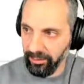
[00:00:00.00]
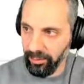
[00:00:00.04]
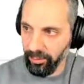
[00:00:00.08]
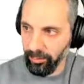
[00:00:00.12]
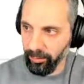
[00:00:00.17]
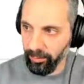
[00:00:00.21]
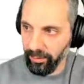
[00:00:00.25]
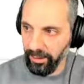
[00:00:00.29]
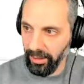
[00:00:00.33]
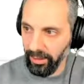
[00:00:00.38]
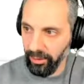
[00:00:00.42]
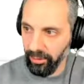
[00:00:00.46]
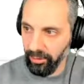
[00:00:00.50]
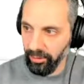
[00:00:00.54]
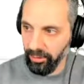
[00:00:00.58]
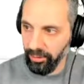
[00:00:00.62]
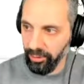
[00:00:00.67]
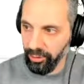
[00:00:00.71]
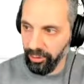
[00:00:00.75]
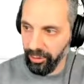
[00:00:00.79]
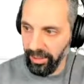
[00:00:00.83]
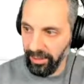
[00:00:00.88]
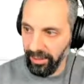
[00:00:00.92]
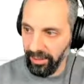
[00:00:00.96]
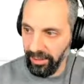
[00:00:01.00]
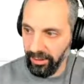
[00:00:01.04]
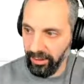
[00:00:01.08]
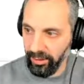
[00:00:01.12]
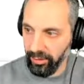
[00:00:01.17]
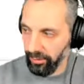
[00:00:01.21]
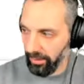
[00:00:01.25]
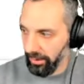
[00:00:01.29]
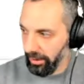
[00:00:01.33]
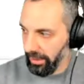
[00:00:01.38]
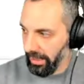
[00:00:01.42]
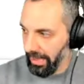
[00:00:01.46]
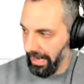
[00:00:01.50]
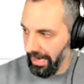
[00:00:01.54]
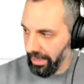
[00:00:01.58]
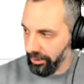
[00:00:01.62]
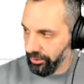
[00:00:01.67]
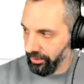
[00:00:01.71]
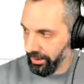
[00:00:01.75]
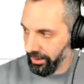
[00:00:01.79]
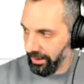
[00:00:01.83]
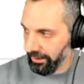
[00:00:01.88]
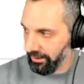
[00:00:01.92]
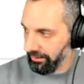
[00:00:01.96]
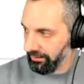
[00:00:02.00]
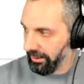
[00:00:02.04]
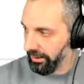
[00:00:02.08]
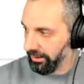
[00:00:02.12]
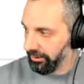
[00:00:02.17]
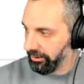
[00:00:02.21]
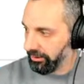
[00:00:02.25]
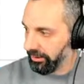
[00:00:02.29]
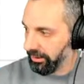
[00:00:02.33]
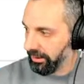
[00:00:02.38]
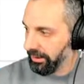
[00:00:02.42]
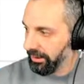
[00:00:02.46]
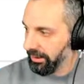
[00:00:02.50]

so we can go straight into our Azure Active Directory.